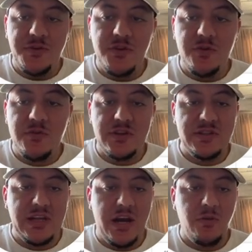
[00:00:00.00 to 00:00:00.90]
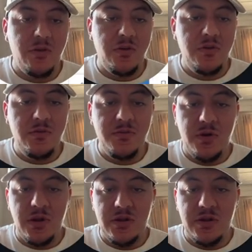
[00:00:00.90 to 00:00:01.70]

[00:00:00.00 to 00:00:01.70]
do, this is how you do, right?